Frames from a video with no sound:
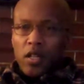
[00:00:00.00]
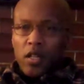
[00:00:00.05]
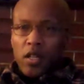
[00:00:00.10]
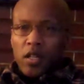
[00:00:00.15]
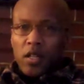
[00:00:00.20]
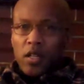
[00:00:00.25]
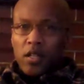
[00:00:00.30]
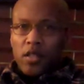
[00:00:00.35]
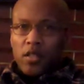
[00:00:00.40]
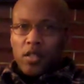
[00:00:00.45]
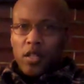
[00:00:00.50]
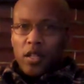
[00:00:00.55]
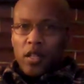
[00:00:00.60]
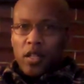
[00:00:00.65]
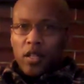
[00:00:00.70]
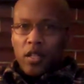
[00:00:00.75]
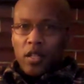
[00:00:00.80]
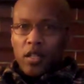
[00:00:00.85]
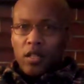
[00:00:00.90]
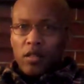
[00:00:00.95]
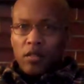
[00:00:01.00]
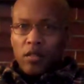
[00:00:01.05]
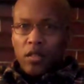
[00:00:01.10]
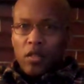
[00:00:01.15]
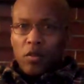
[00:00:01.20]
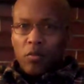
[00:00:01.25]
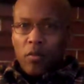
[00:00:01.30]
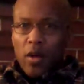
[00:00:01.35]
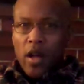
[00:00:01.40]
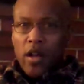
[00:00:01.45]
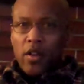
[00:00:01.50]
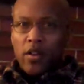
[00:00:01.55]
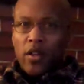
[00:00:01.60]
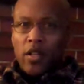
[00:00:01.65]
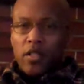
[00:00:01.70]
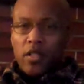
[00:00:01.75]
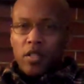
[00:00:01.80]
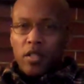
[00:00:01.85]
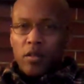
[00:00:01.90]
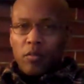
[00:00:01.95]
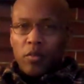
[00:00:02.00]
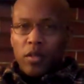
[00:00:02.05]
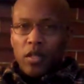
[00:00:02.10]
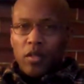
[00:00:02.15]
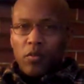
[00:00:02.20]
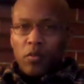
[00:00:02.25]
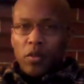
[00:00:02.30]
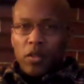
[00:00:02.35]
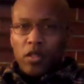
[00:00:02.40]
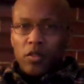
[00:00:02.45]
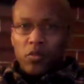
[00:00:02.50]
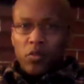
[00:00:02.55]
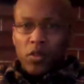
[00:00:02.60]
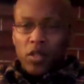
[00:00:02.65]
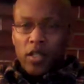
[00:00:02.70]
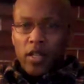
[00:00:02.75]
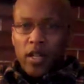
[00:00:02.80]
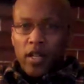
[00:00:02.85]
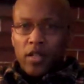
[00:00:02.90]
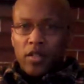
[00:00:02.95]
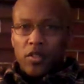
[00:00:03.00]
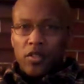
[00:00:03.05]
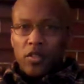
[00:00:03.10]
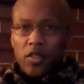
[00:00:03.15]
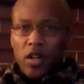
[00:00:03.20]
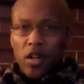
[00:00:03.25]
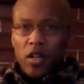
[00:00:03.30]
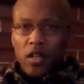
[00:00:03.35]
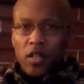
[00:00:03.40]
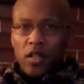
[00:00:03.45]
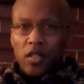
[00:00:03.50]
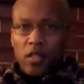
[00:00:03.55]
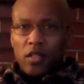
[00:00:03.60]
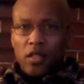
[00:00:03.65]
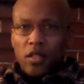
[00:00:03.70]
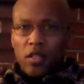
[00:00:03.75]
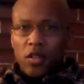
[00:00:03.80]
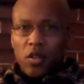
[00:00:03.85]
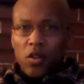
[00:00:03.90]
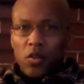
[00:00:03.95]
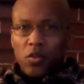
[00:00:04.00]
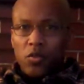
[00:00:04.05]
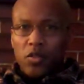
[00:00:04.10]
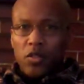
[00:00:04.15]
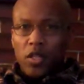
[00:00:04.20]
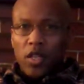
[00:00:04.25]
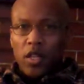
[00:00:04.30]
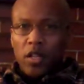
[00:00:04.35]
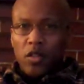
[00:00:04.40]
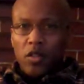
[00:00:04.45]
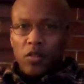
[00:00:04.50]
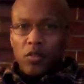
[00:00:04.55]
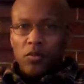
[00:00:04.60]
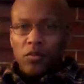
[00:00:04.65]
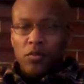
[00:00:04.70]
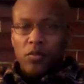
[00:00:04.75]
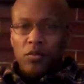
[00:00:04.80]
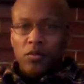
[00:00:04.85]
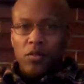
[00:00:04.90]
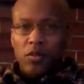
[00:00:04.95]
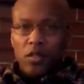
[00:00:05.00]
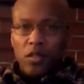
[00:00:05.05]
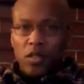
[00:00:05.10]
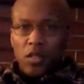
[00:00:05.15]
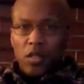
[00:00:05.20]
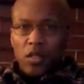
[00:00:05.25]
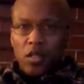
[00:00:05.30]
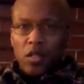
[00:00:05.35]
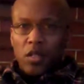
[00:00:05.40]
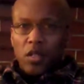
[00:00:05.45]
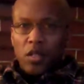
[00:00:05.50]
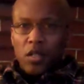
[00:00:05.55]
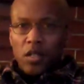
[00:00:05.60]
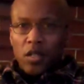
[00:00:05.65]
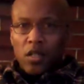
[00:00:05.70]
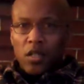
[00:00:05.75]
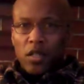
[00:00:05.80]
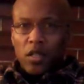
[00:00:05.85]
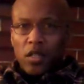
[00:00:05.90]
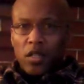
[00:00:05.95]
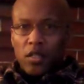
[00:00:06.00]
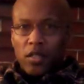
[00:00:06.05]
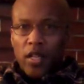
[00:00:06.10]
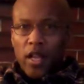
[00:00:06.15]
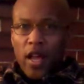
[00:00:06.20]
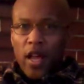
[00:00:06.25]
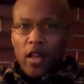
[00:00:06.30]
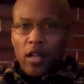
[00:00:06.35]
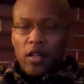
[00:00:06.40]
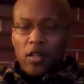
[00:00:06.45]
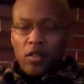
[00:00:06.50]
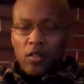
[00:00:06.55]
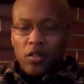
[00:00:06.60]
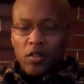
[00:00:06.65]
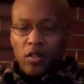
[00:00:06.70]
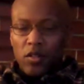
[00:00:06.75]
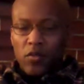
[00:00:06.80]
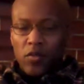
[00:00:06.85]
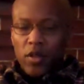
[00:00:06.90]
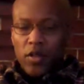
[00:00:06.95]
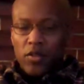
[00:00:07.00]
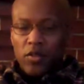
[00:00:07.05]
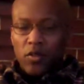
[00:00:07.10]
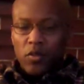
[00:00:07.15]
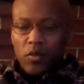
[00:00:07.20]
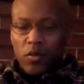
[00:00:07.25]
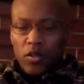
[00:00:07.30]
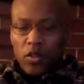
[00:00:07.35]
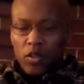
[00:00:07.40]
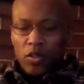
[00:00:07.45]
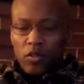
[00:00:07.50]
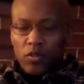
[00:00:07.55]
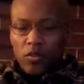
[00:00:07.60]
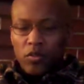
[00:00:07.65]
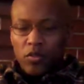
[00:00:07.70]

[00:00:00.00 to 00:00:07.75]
it's a minor incident, but it was one that started a whole-scale attack on the rest of the world